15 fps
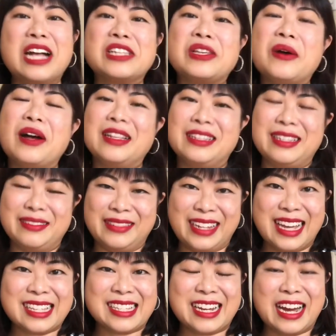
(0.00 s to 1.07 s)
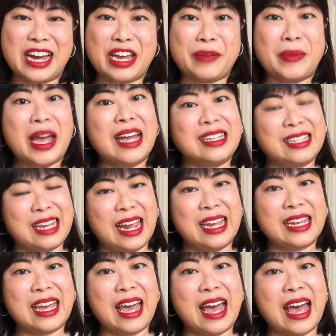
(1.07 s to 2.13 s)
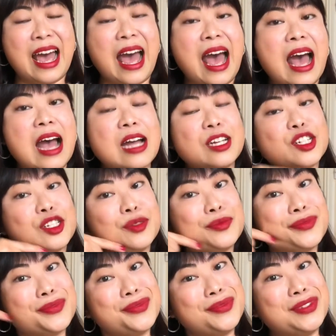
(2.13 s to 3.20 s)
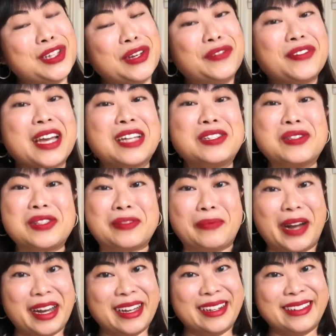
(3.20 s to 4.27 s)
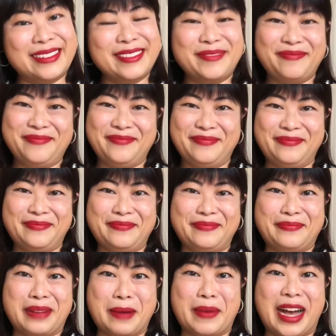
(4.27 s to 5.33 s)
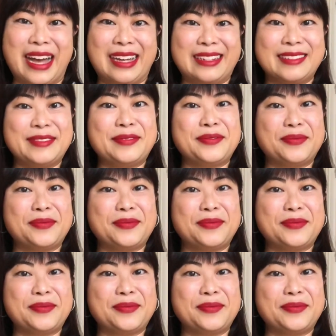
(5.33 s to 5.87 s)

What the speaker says: So until next time, take care and don't forget to smile. Bye-bye.